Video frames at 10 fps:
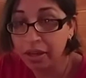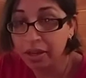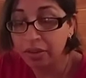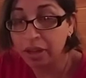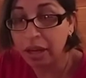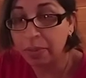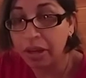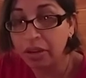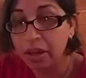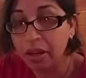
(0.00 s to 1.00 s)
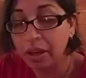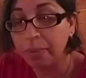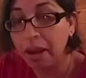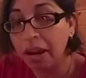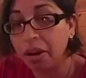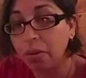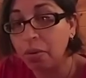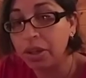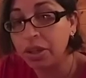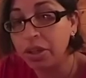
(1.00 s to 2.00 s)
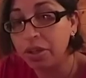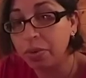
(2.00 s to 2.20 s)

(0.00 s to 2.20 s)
so that way you can compare what